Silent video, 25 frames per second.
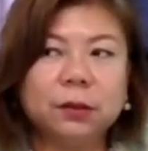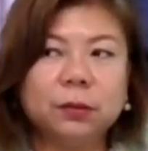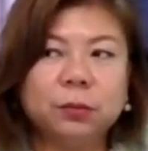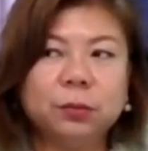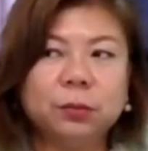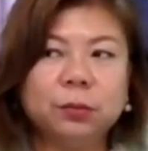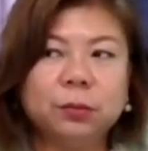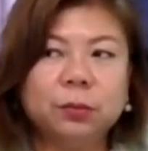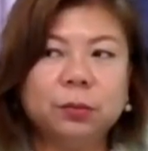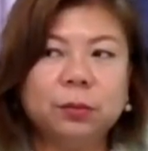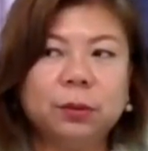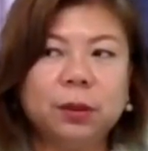
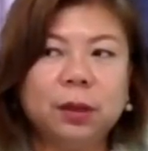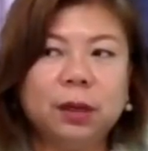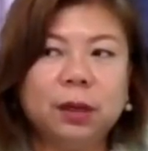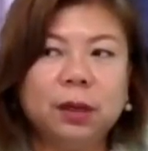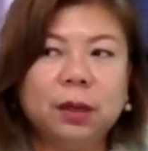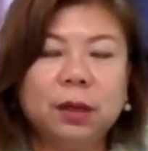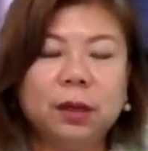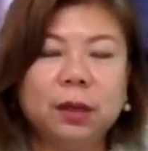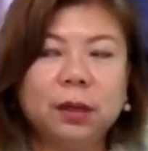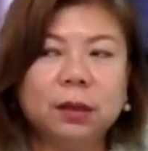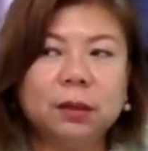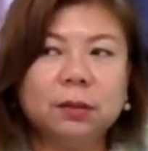
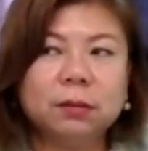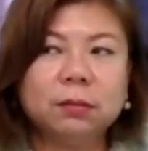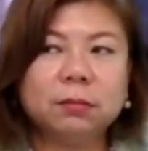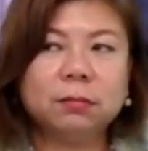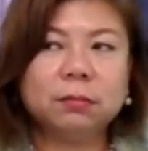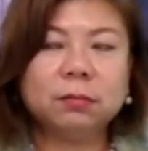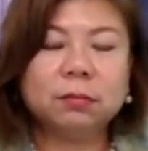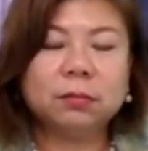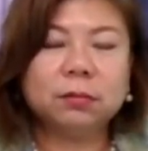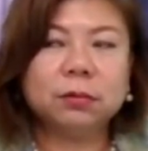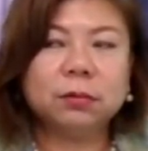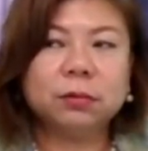
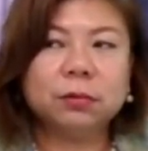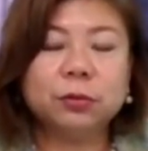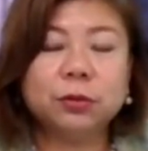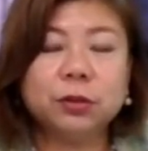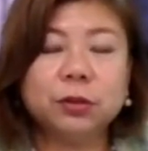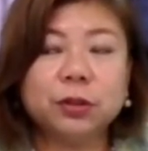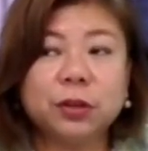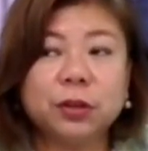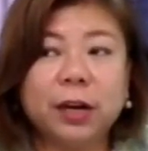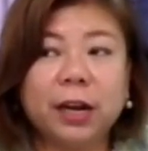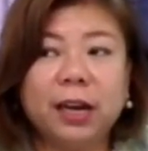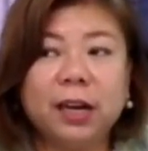to
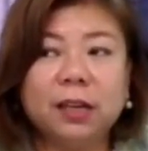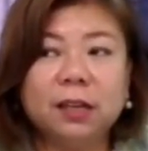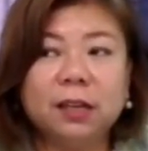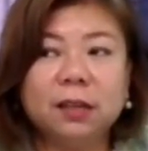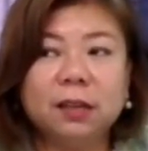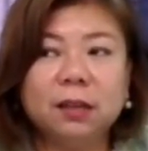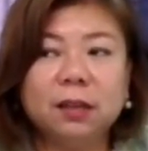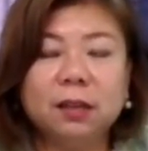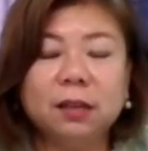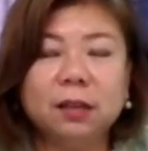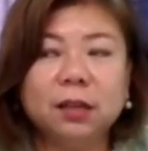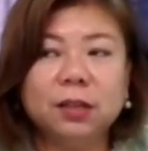
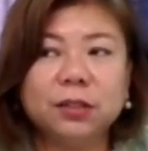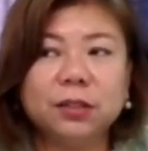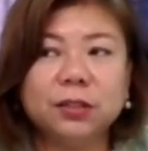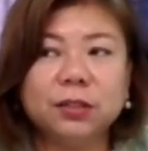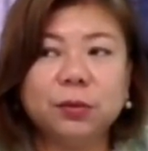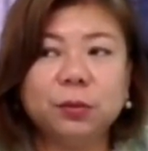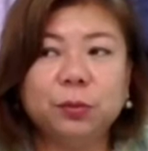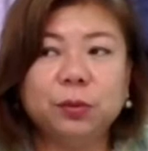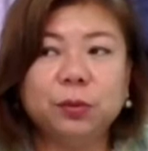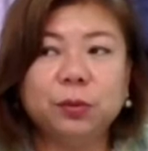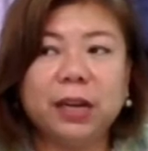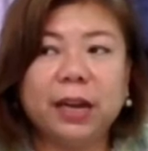train the
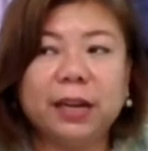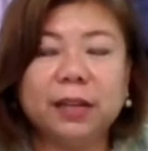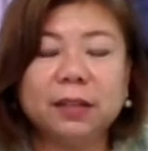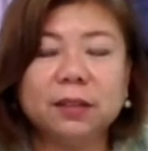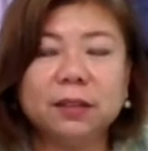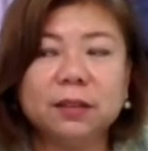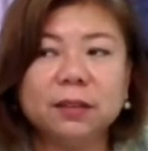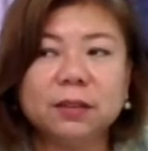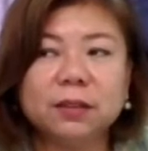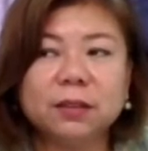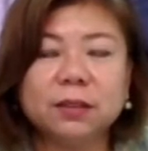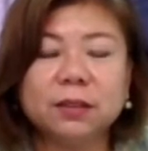
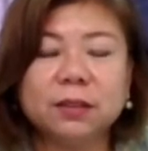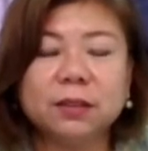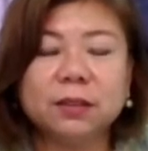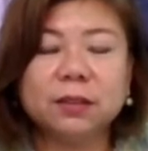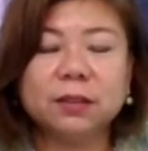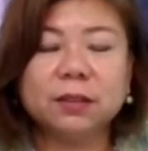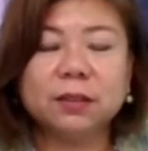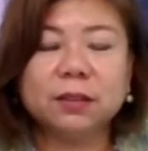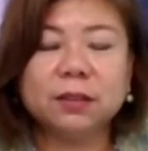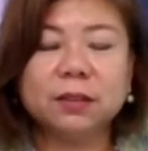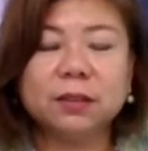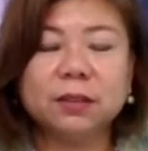students
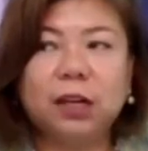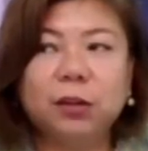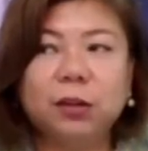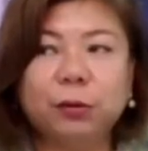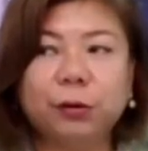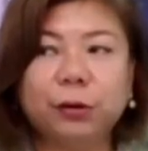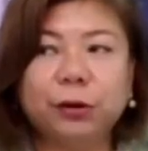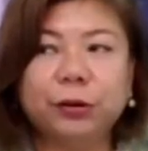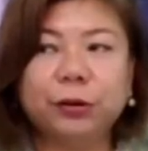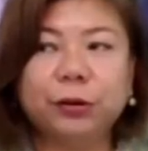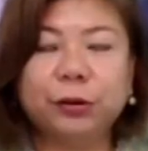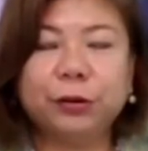in
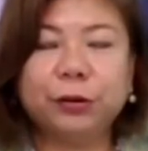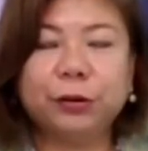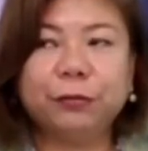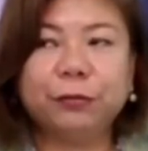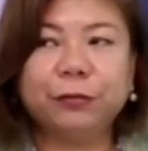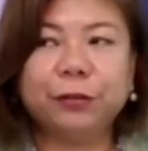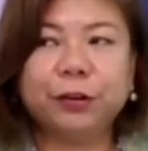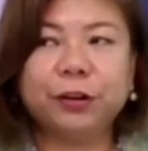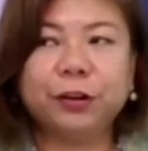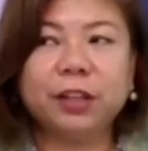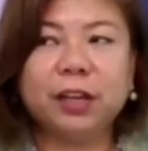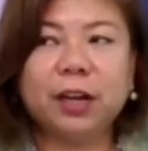order
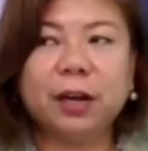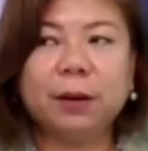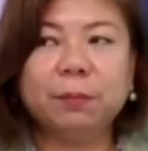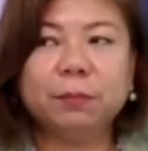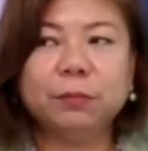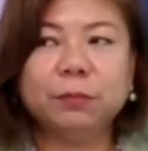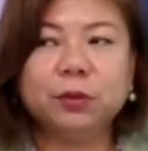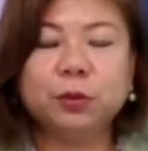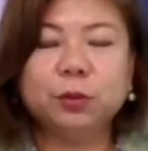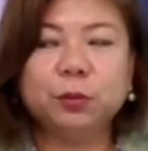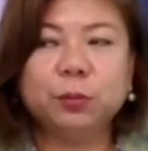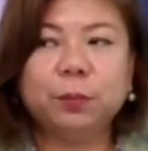for
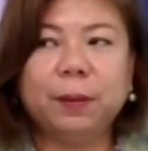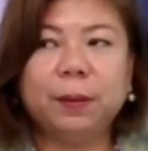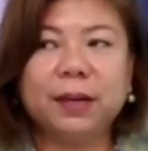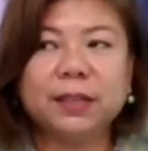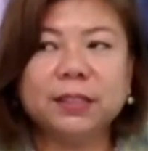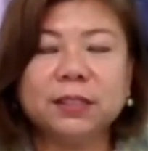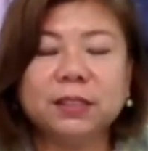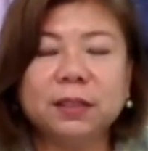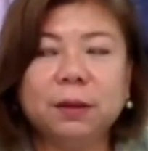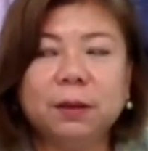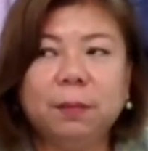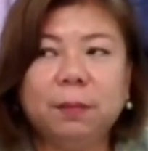them to
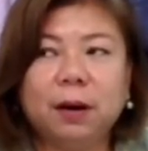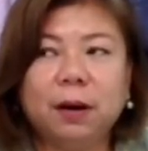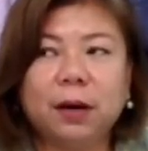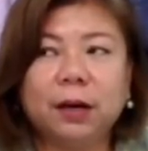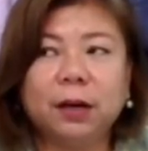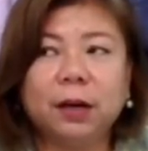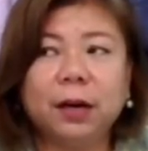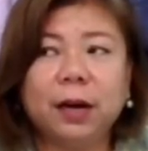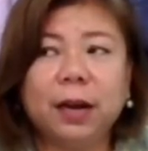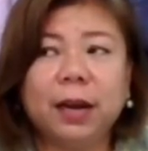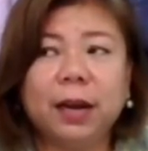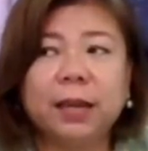pass the
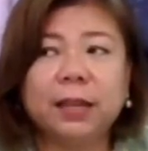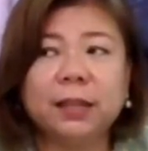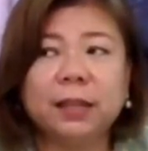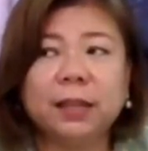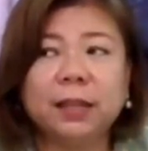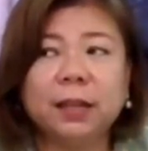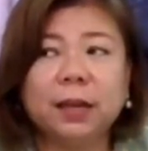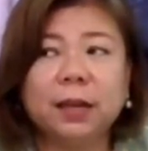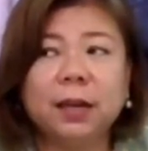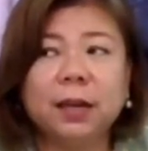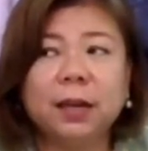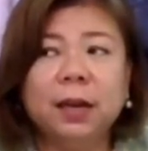bar,
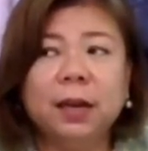and